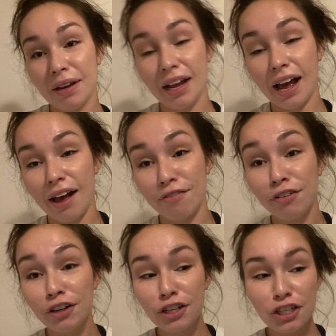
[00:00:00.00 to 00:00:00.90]
to have
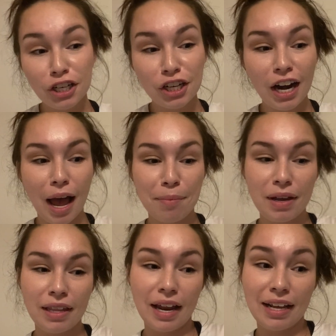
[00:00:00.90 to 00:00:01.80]
furniture, happy
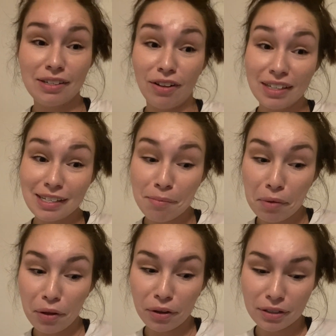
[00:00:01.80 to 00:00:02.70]
that it's all
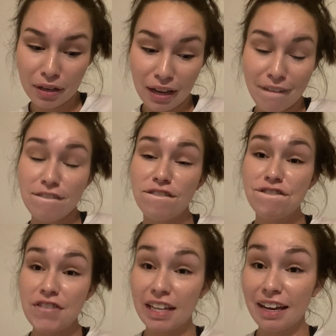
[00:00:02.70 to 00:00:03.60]
assembled.
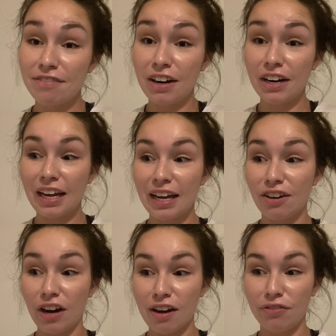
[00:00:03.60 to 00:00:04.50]
Feeling very
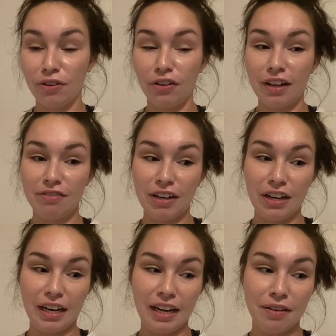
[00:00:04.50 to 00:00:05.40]
grateful and
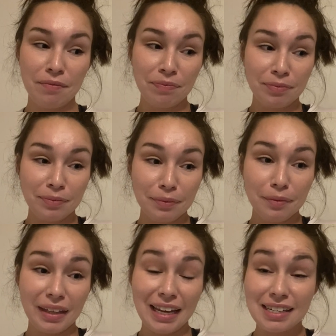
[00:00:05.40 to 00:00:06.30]
very
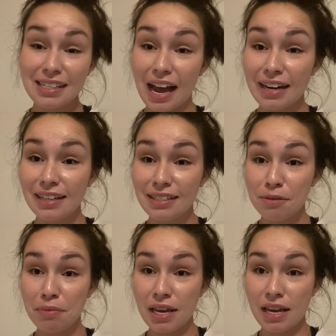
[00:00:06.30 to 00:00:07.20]
excited to
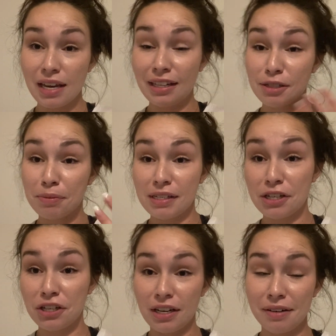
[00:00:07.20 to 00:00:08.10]
be in this
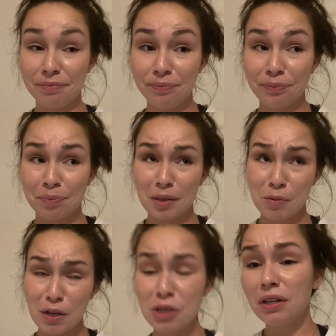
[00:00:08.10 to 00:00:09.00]
position,
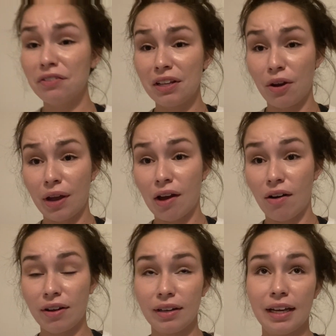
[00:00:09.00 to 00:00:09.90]
especially with everything going
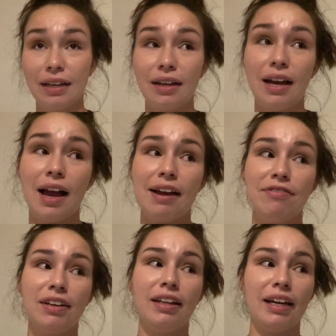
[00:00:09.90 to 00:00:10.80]
on. Like, I
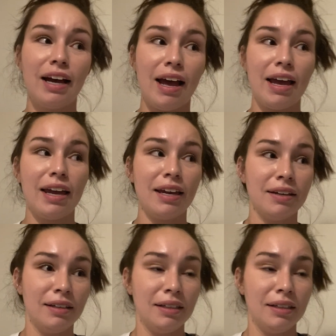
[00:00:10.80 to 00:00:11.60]
feel like I